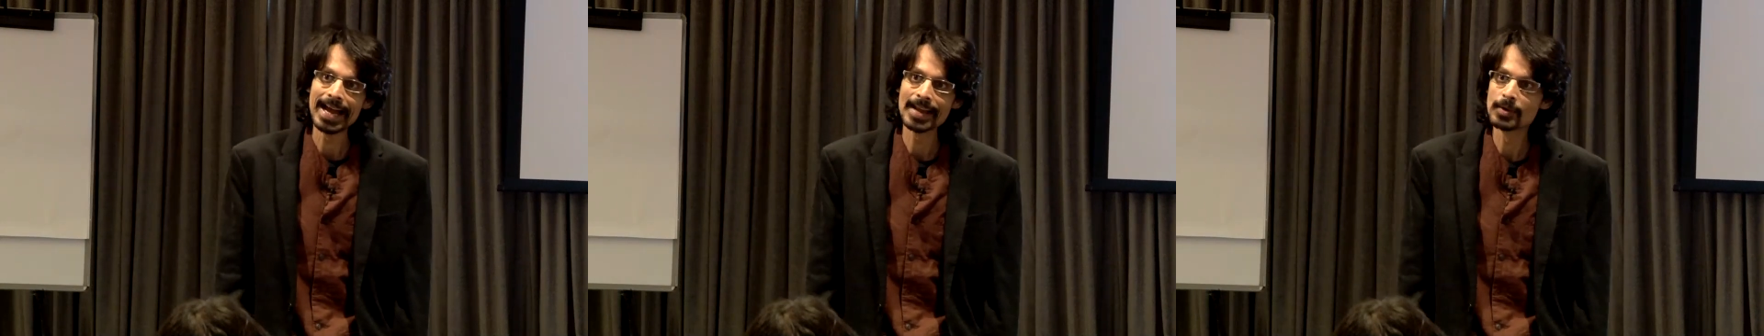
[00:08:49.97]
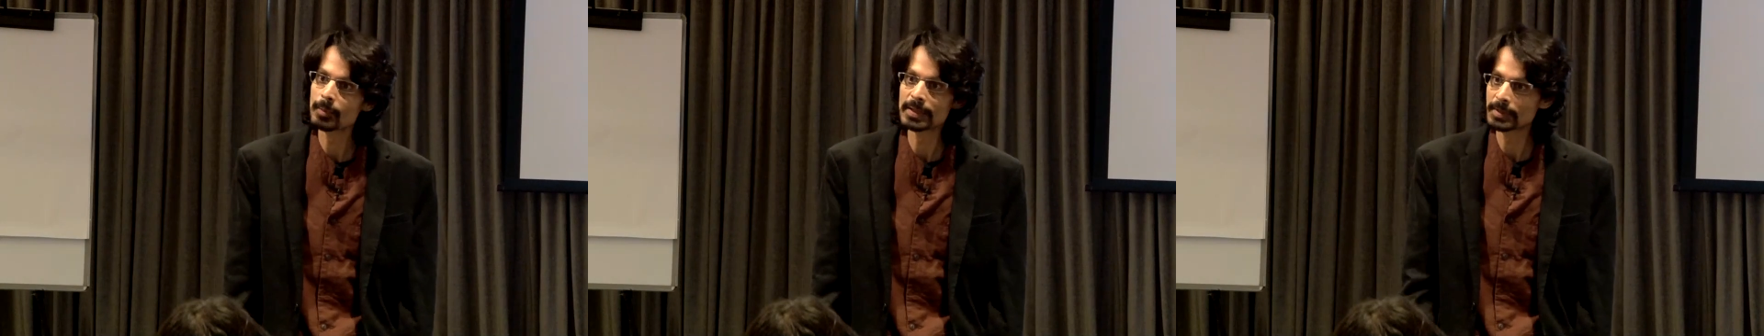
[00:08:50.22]

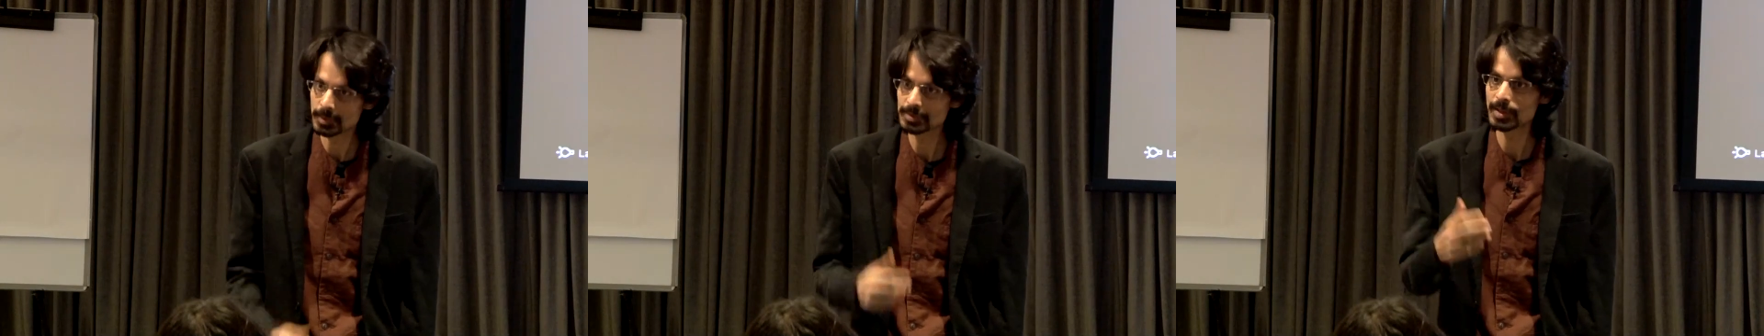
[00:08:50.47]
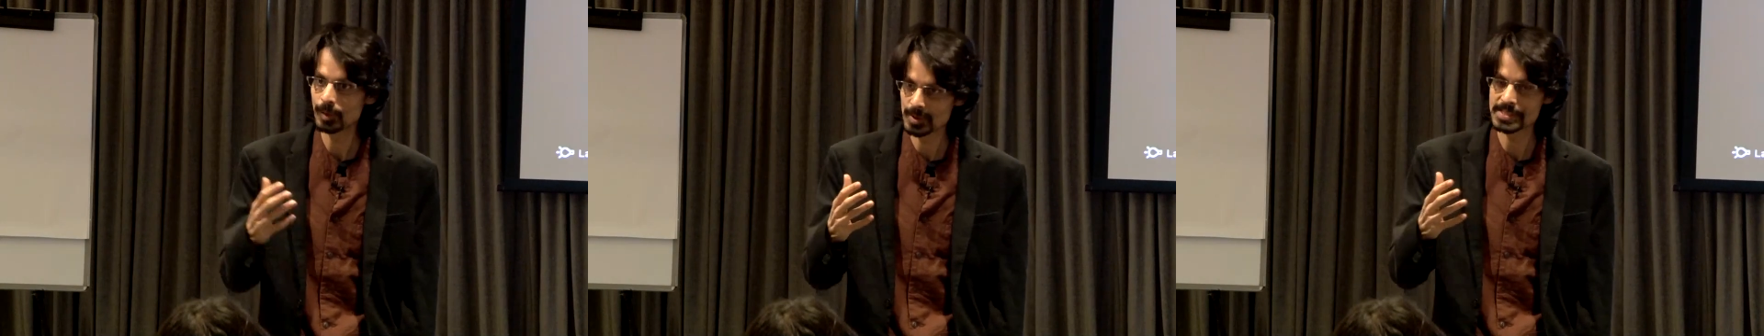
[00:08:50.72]
And nobody took
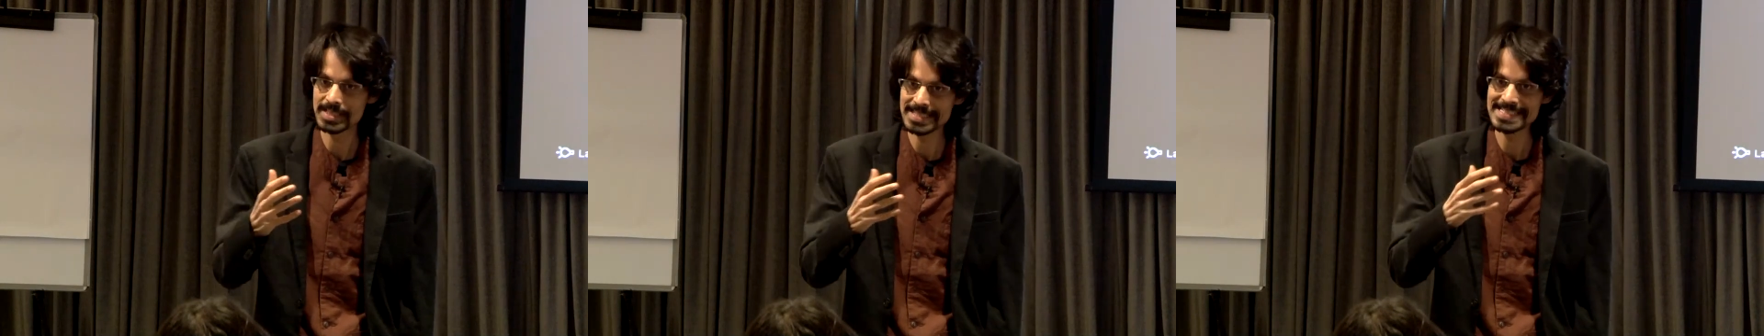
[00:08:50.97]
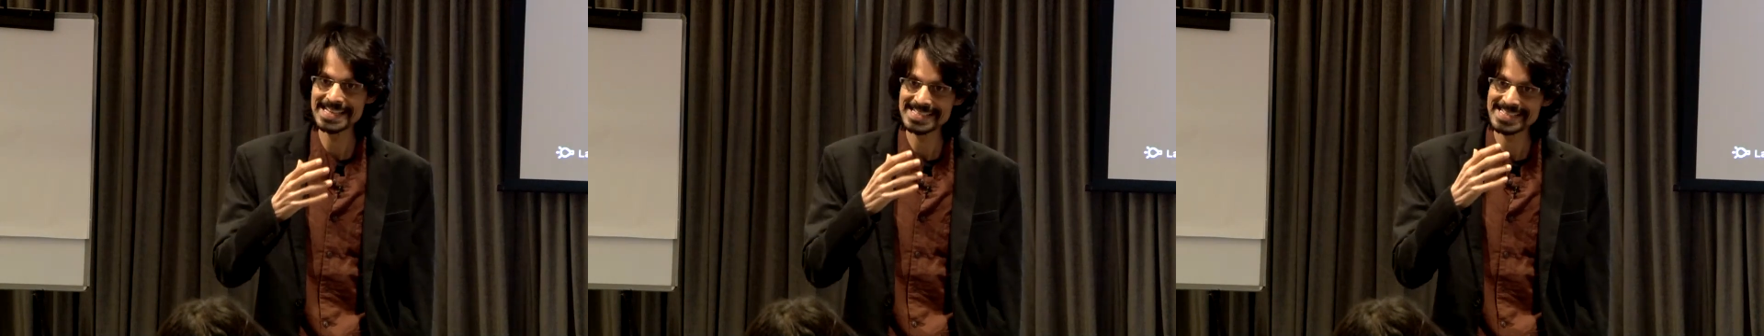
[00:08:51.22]
the law
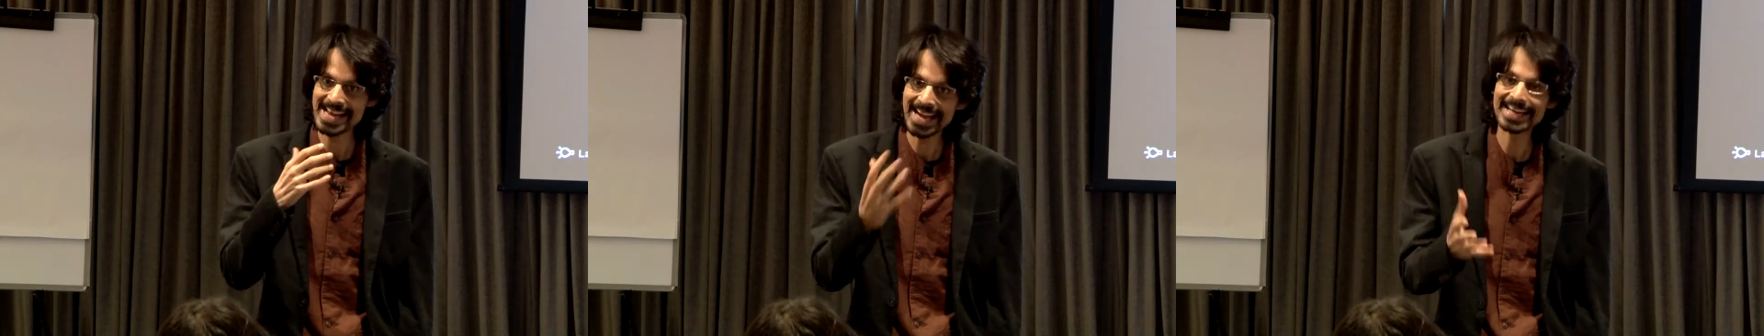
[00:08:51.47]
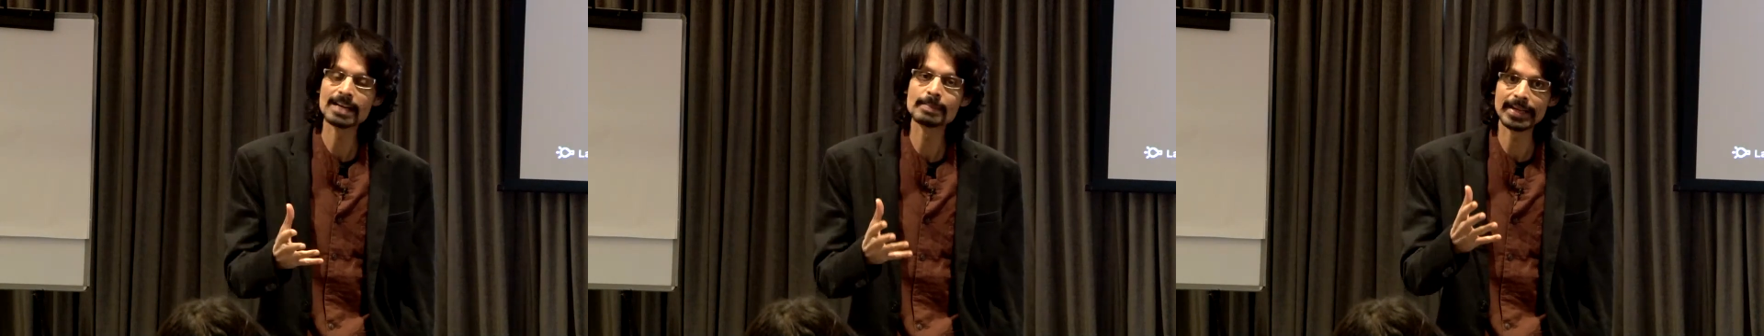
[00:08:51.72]
seriously as an
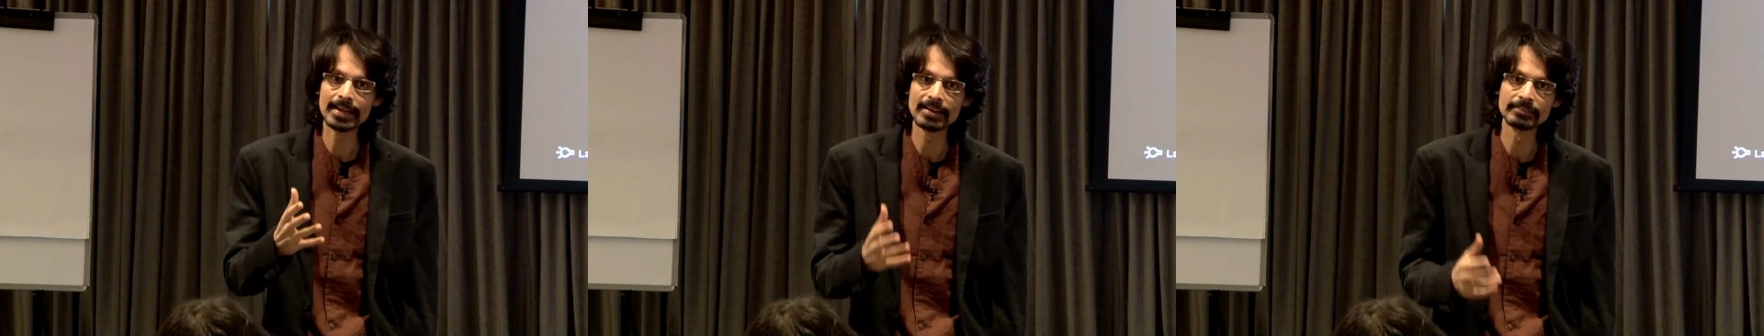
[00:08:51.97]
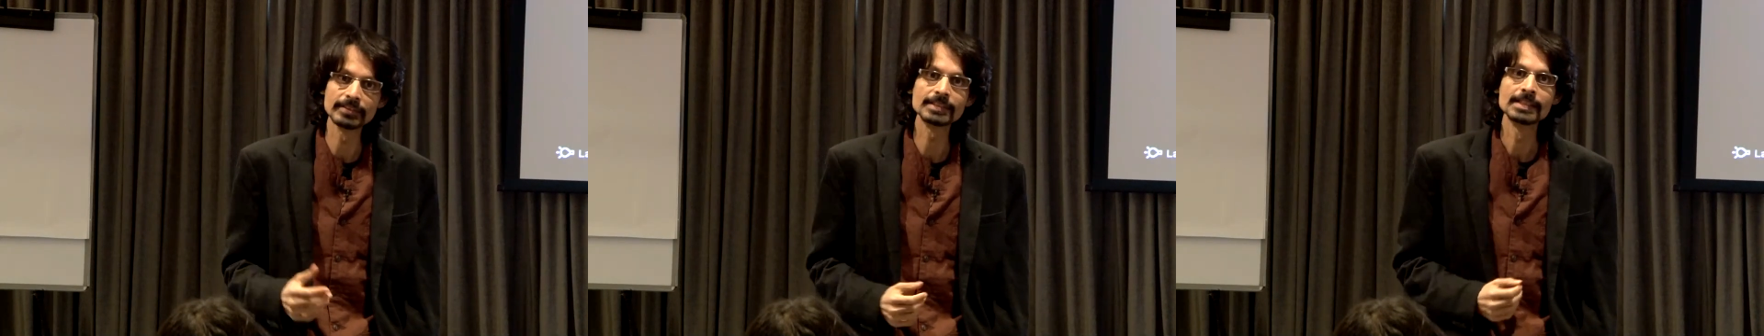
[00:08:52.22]
academic
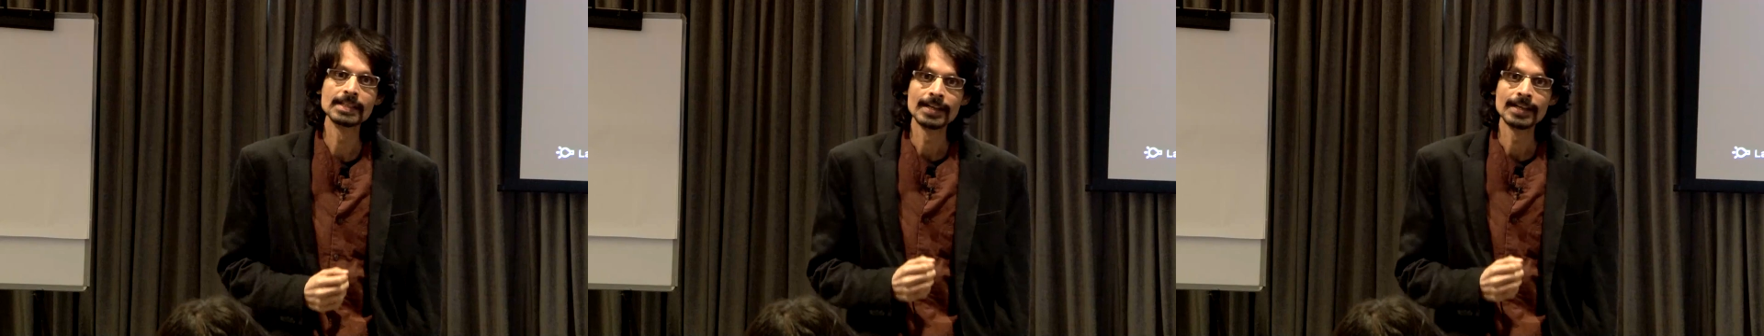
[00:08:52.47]
endeavor.